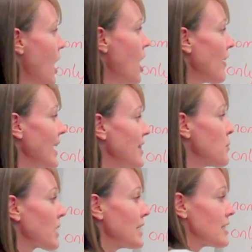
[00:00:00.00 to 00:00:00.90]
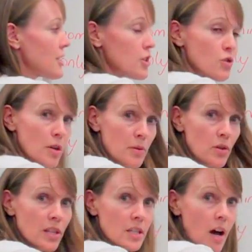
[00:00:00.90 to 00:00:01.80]
All right, then we're going to
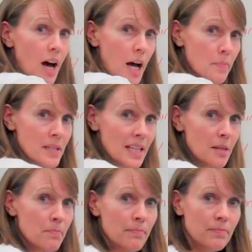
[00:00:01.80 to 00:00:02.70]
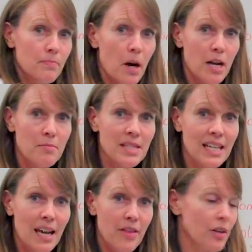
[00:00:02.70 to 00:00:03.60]
distribute the tops and the bottoms
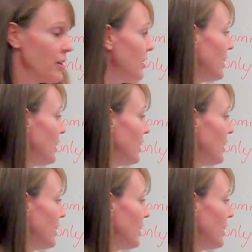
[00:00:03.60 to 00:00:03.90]
together.